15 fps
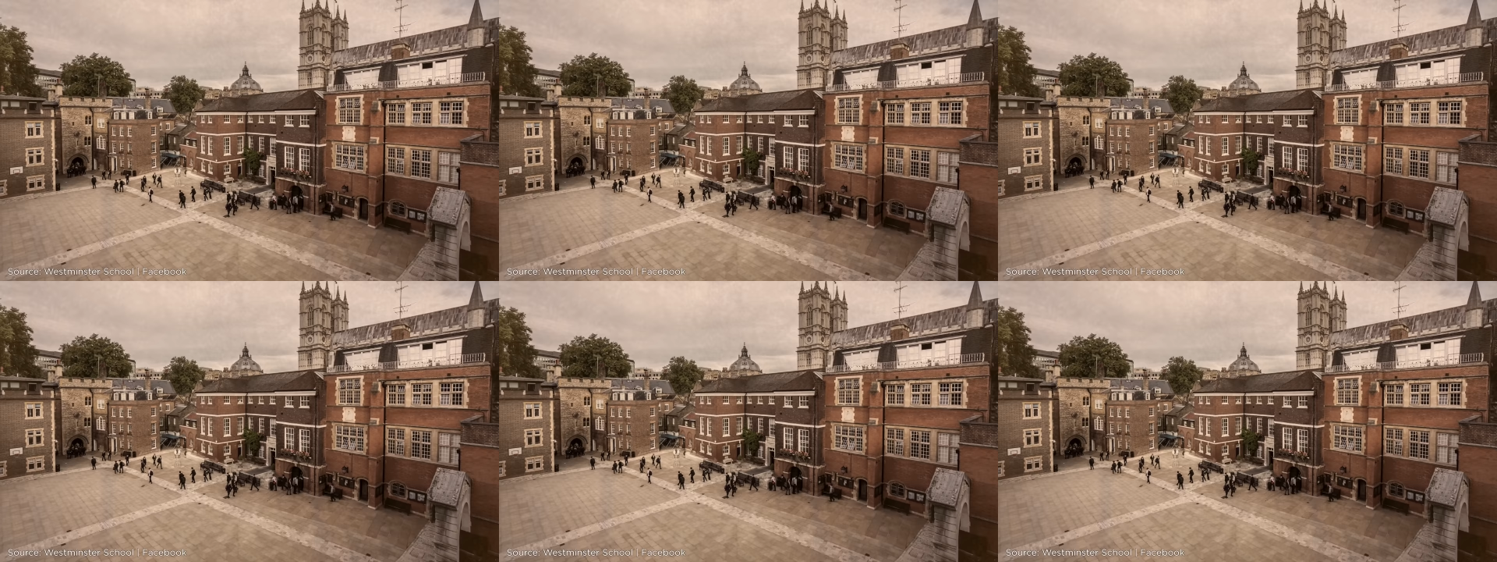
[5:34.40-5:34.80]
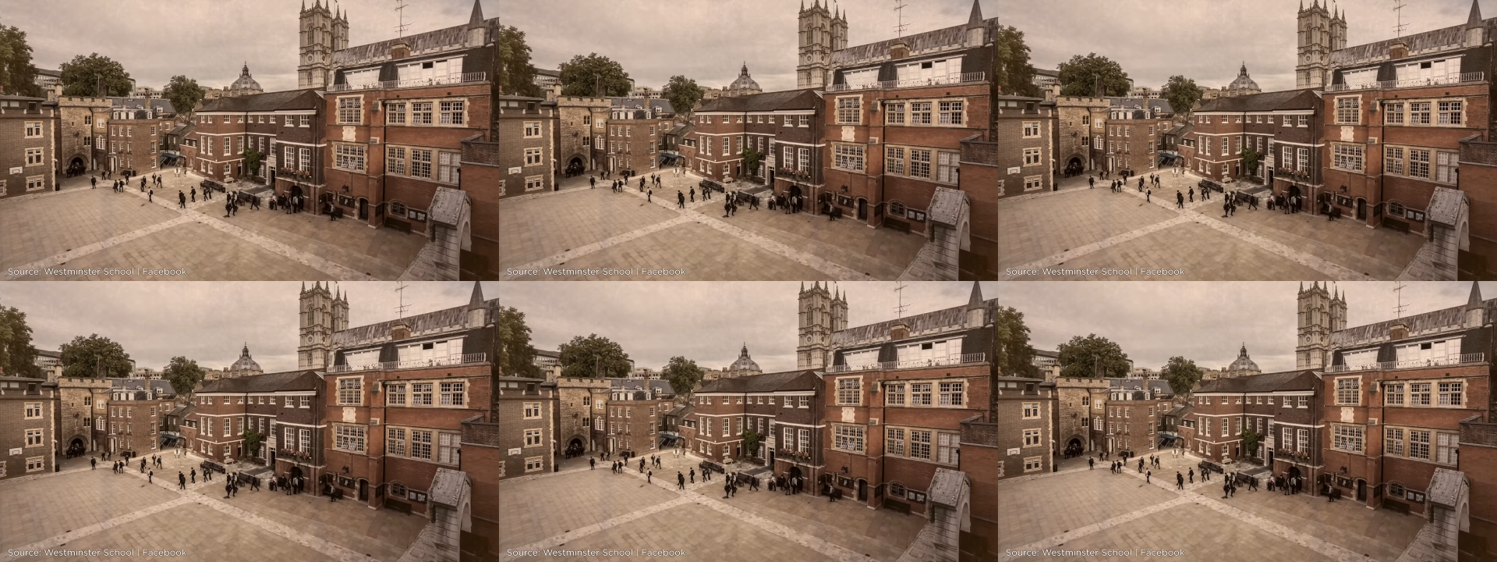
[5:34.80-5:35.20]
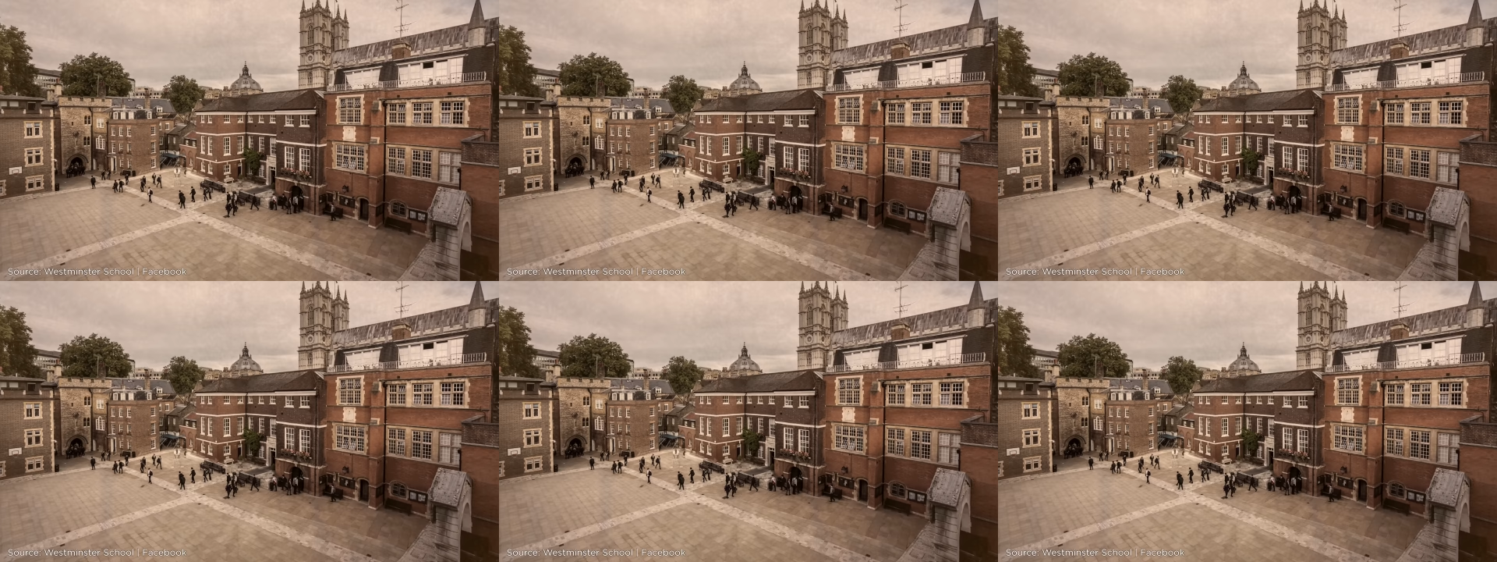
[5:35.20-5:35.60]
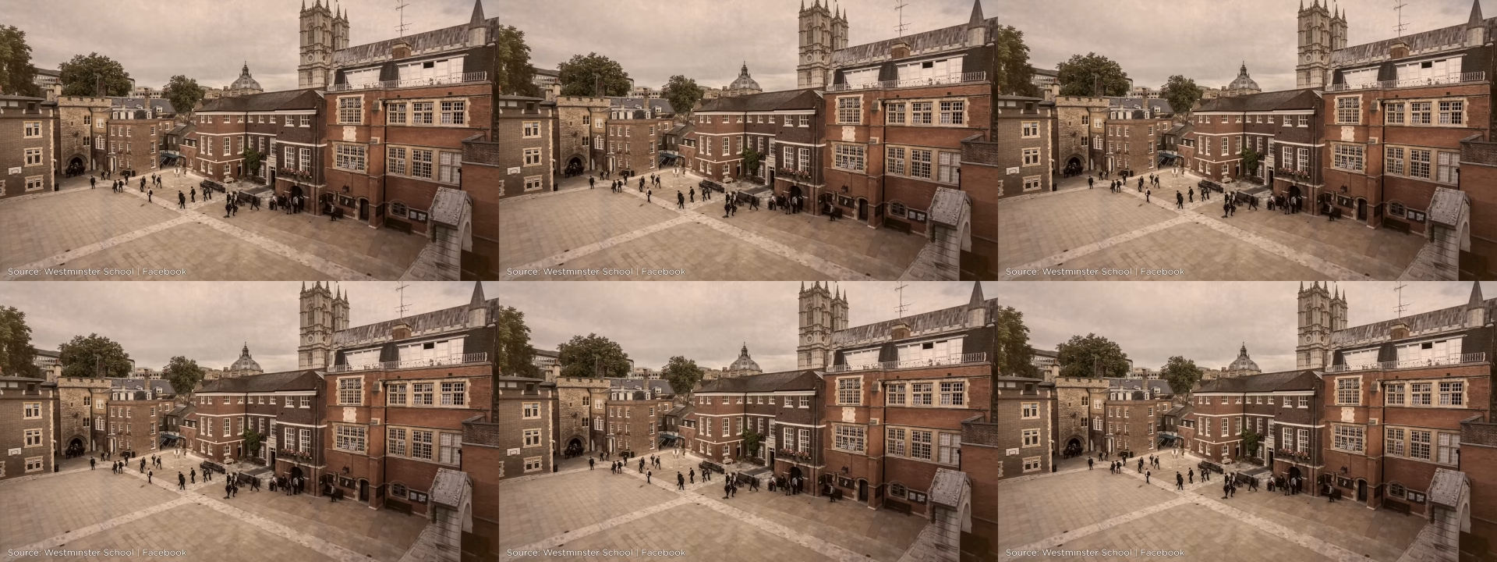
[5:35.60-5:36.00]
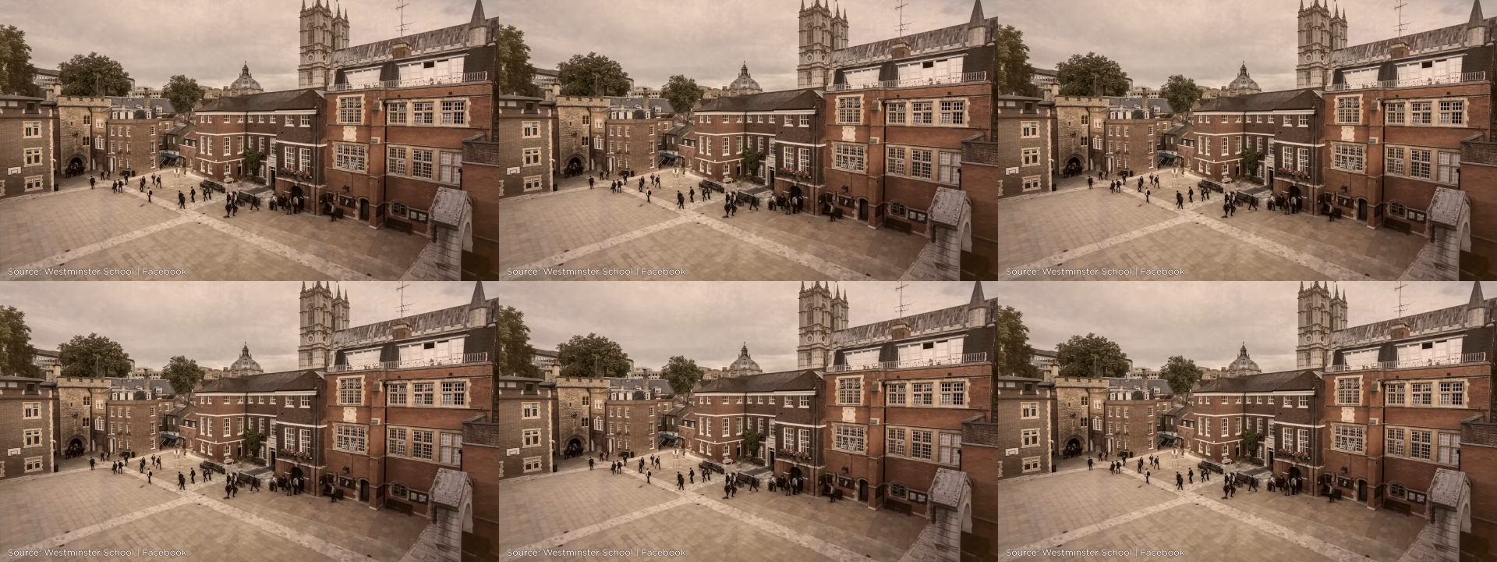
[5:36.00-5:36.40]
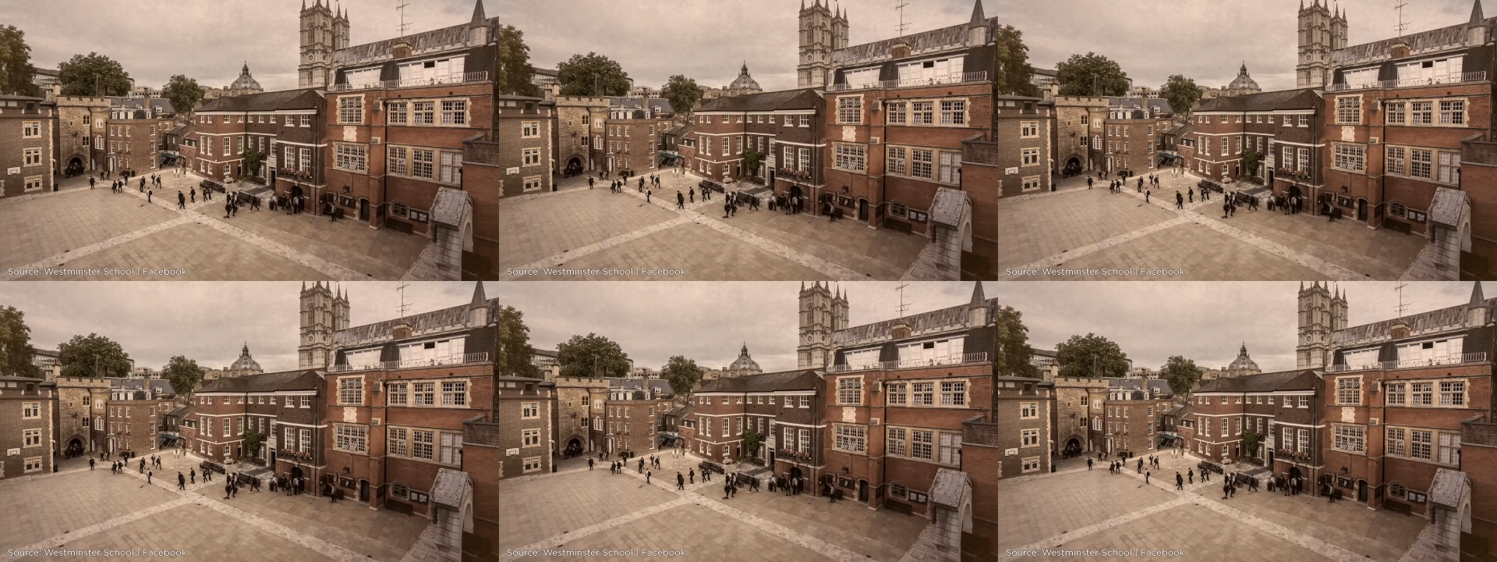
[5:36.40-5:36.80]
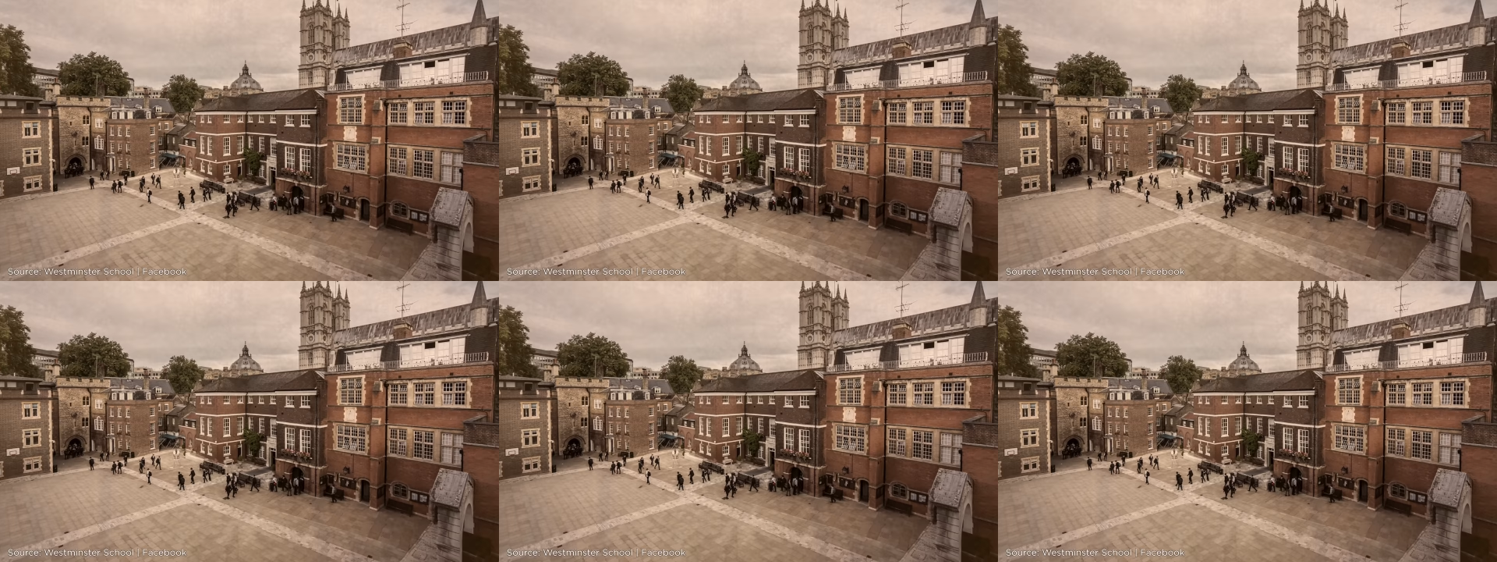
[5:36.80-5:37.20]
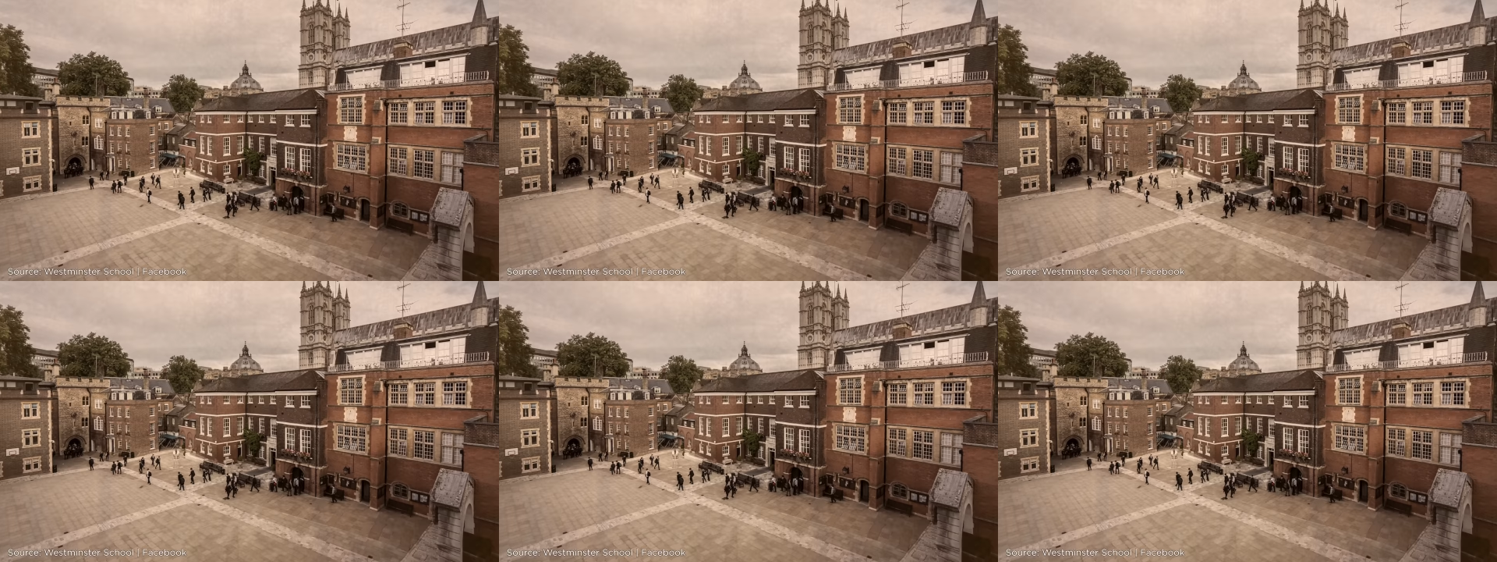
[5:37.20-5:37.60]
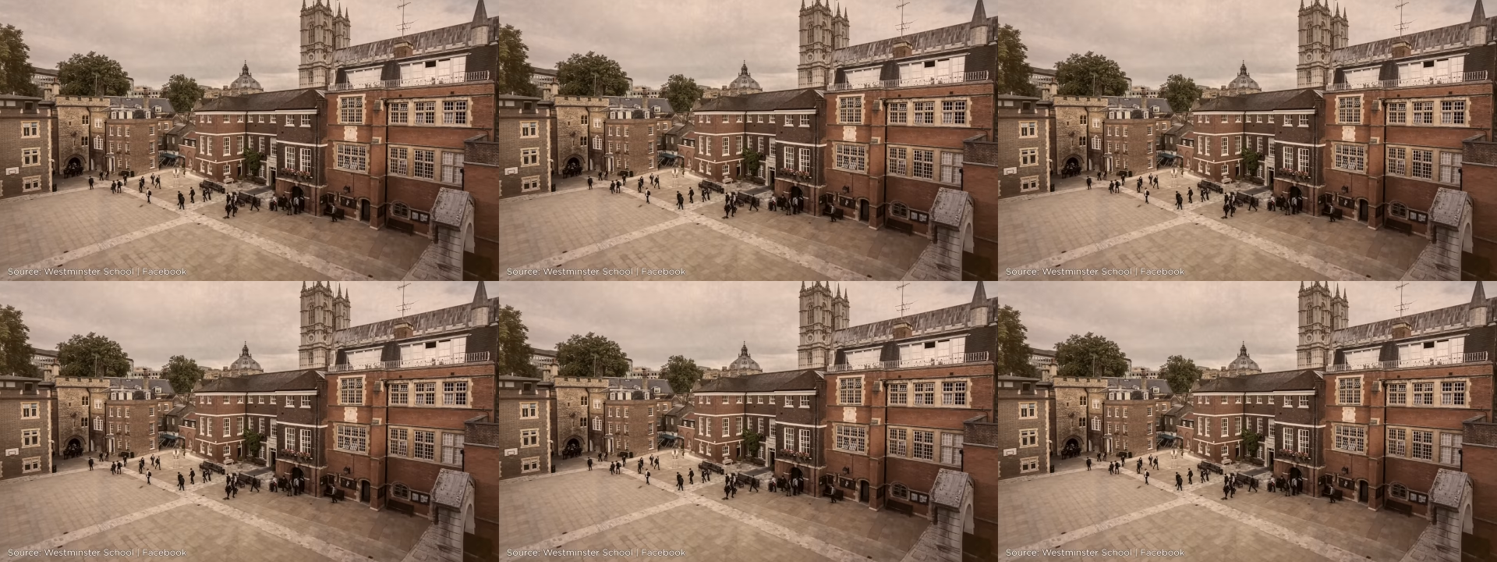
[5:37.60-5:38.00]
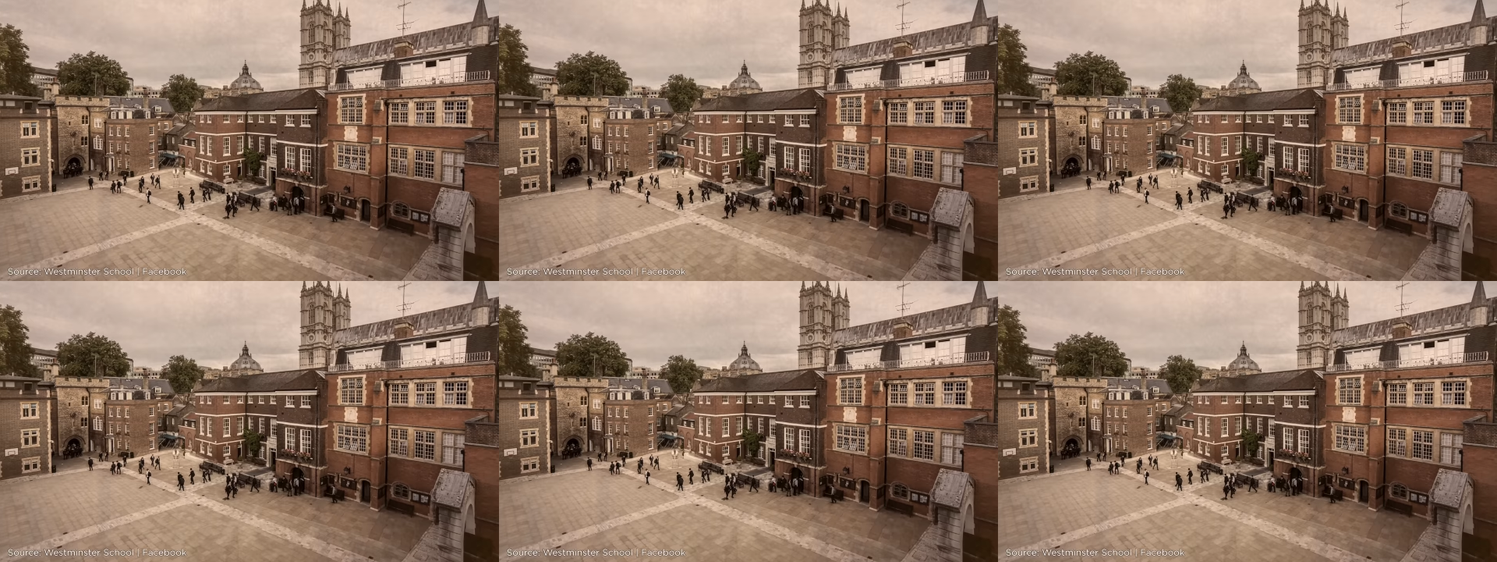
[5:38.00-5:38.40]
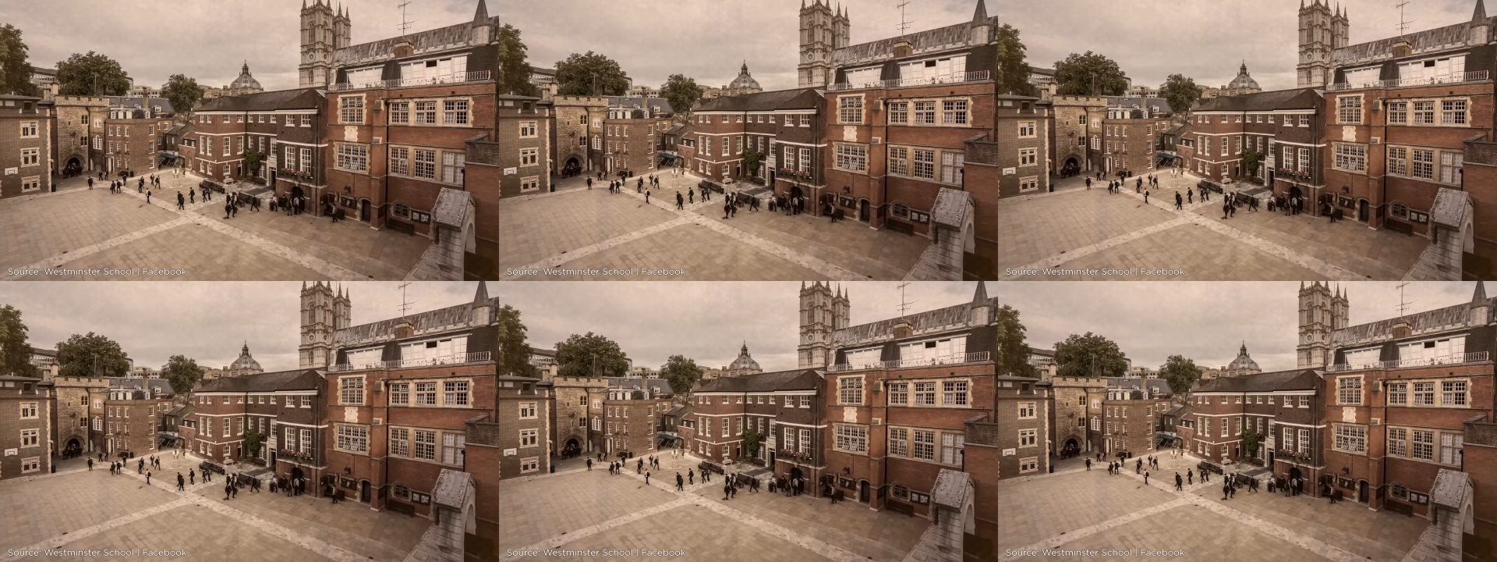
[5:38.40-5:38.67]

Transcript: No face is visible, so there are no lips to read.